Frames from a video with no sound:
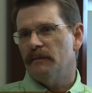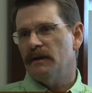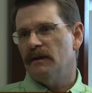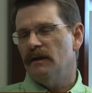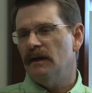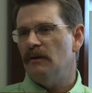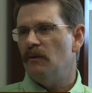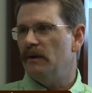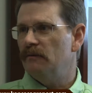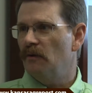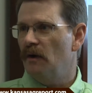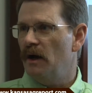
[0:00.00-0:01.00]
I mean, any
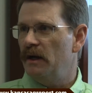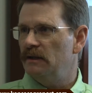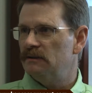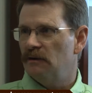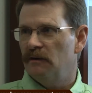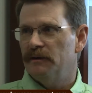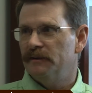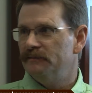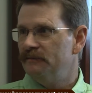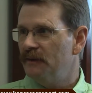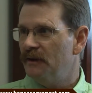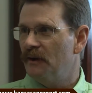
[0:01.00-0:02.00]
wheat variety
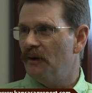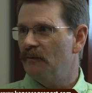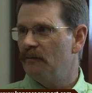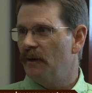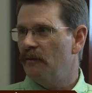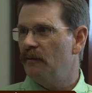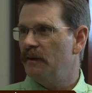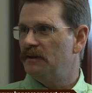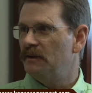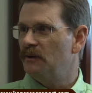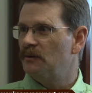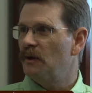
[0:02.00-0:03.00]
started, probably
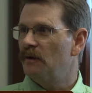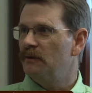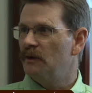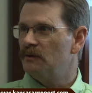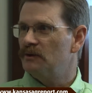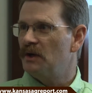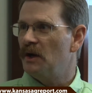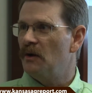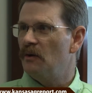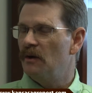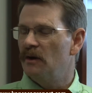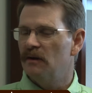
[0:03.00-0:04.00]
10 or 12 years
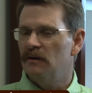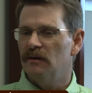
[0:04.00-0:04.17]
ago.